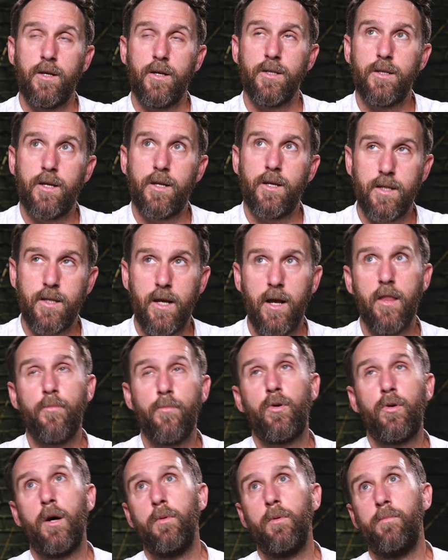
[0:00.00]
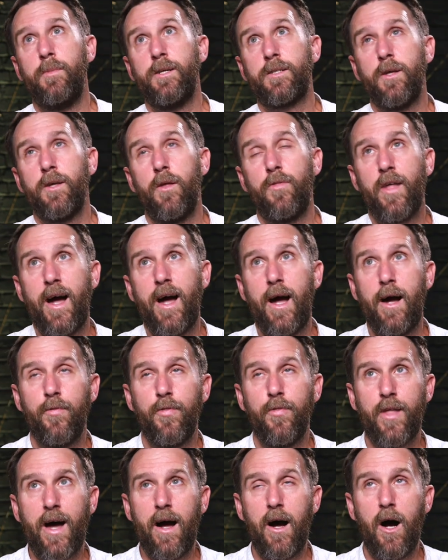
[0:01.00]
because the other problem is that, that
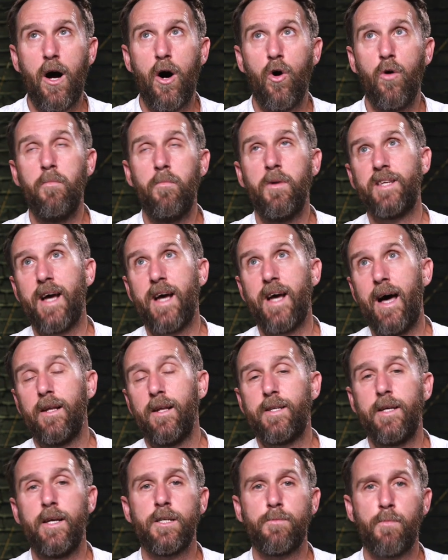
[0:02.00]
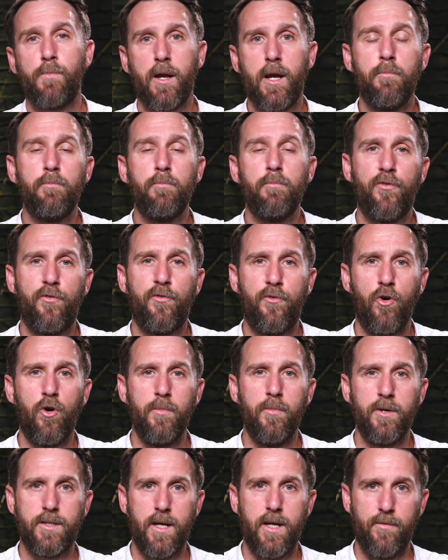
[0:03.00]
that whole modality has become
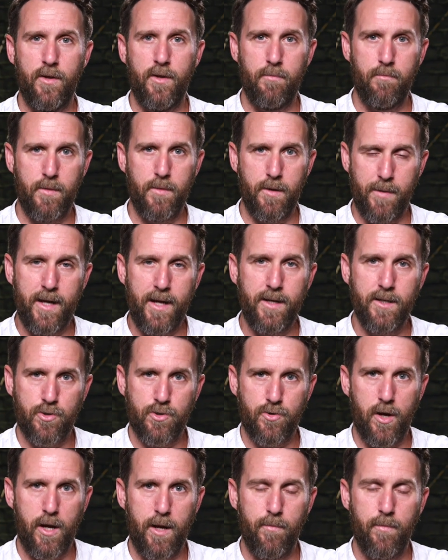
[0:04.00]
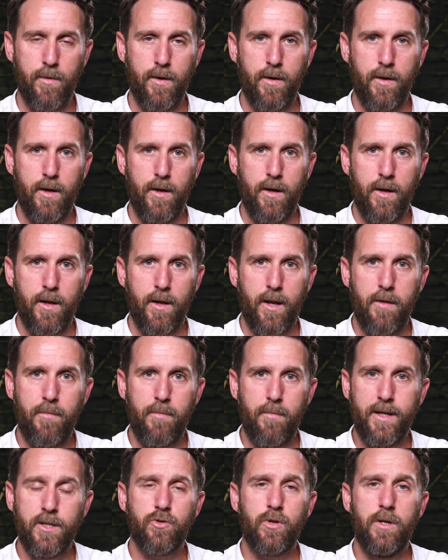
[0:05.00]
performative in the mainstream like
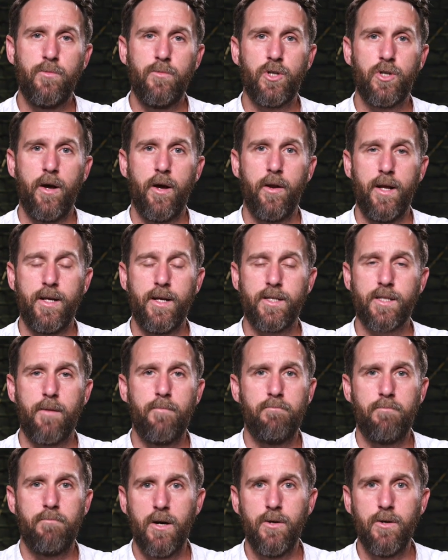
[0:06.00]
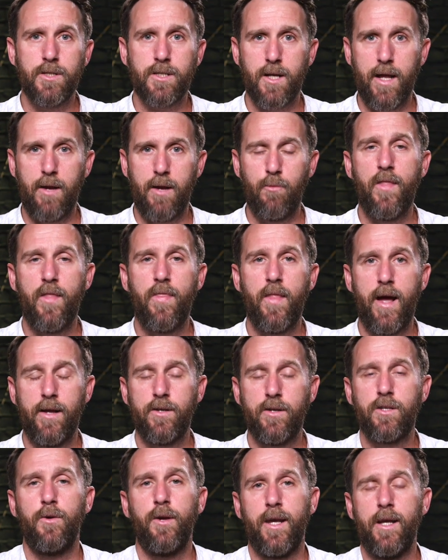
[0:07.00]
mainstream journalists are mostly when
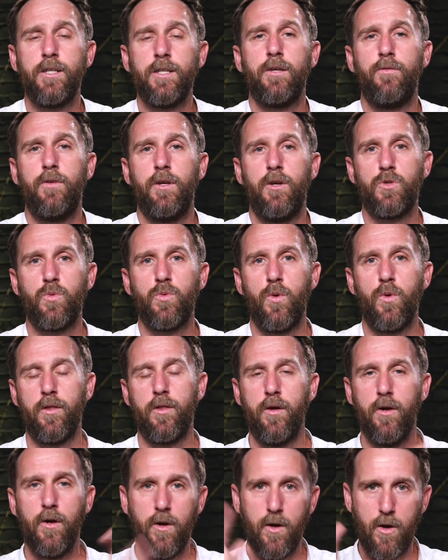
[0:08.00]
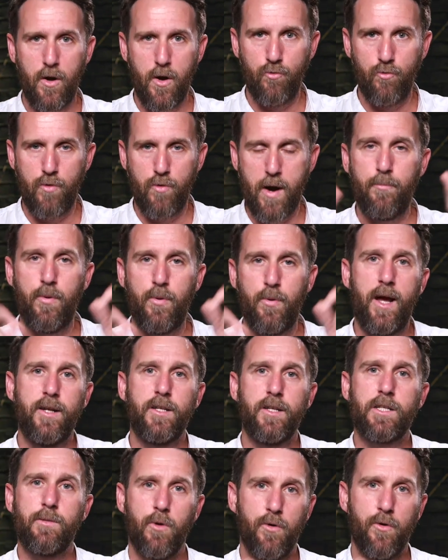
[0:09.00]
they're doing interviews with
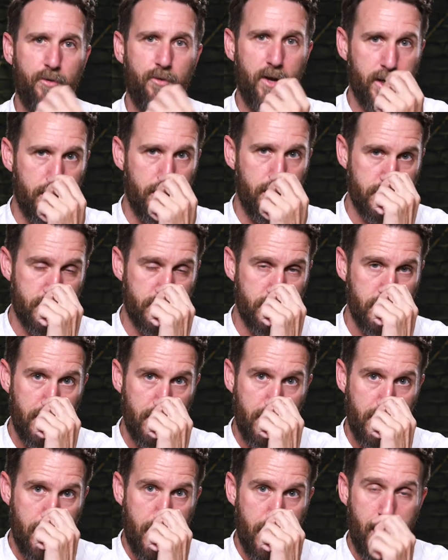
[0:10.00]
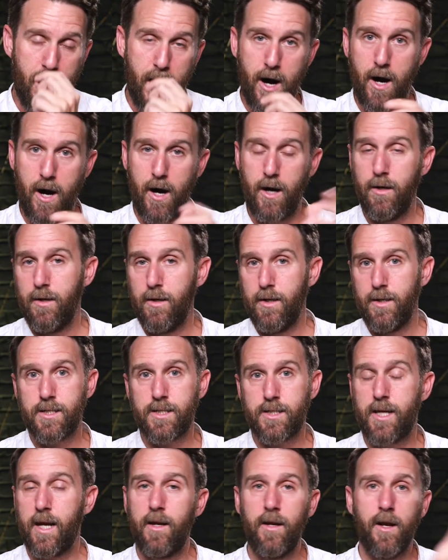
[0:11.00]
reprehensible figures are
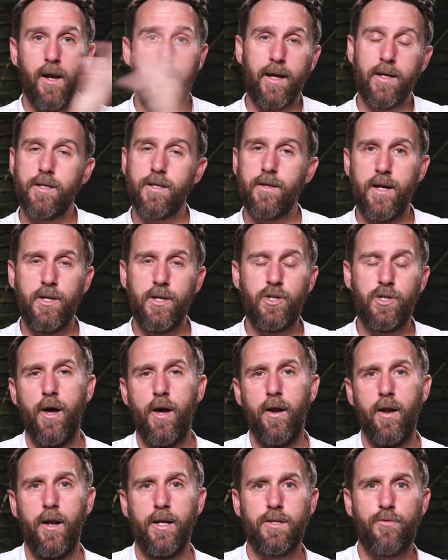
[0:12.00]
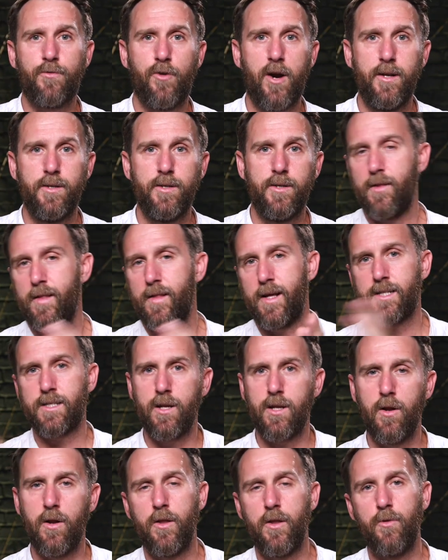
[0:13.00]
signaling to their journalist friends that they're
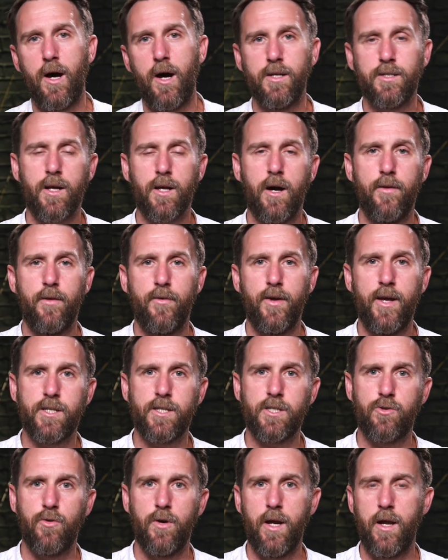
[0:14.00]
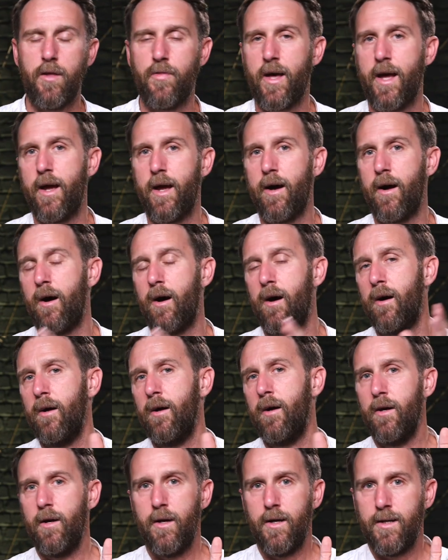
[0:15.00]
still on the right side of history they
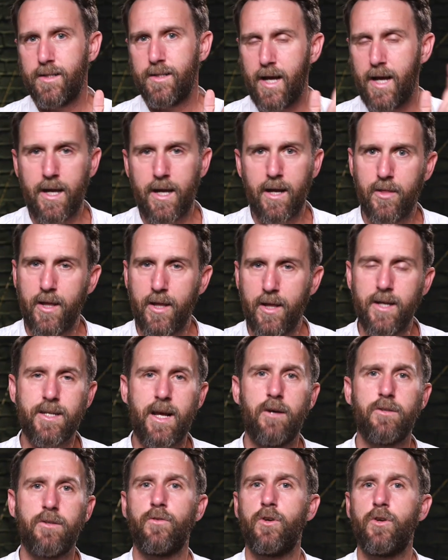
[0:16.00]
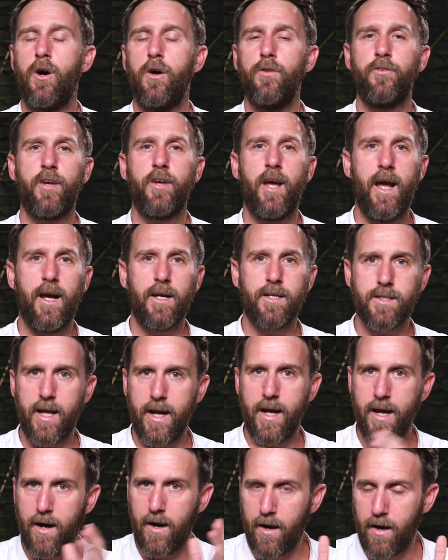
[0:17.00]
are taking things out of context
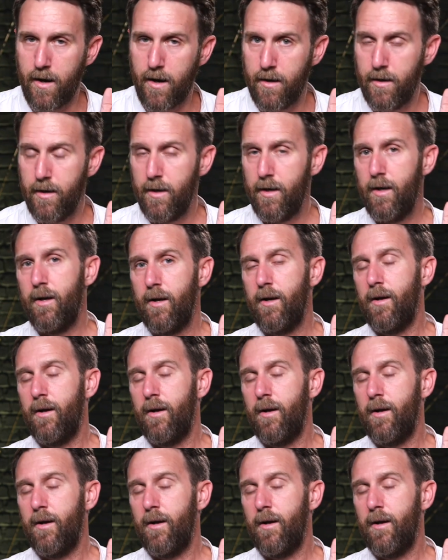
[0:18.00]
they are